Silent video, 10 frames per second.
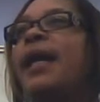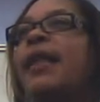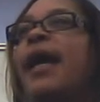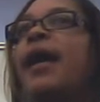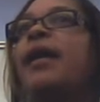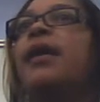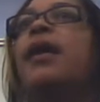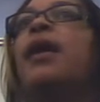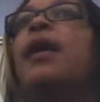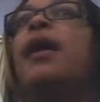say that.
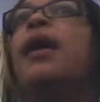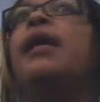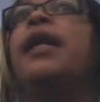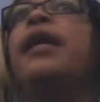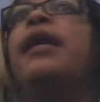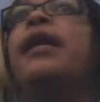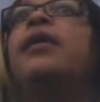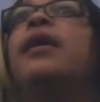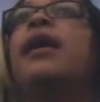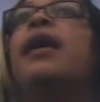
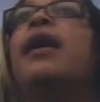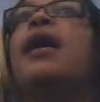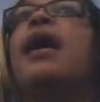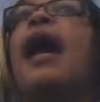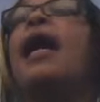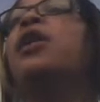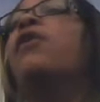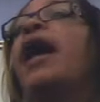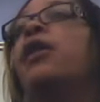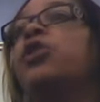Again, I
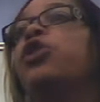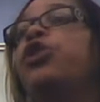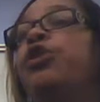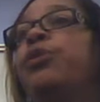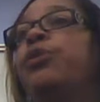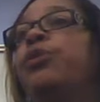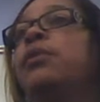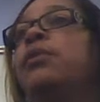know altitude